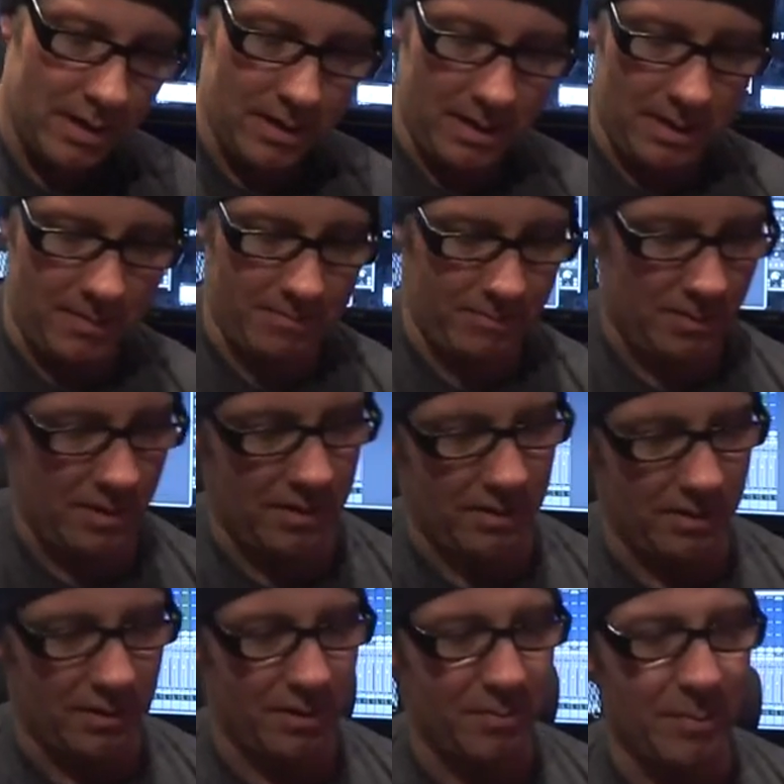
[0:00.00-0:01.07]
Um, your
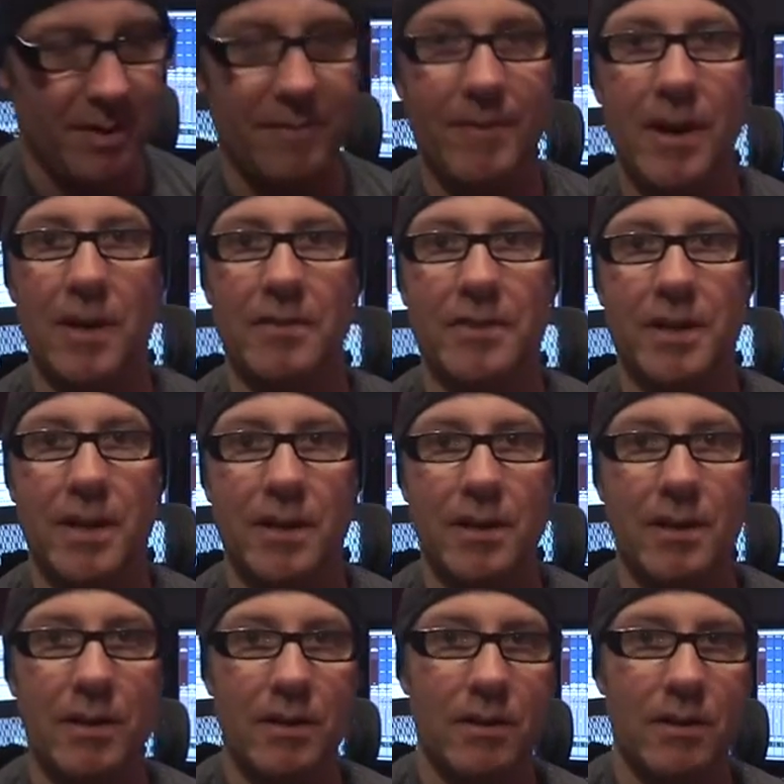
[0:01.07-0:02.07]
little spit valves down here.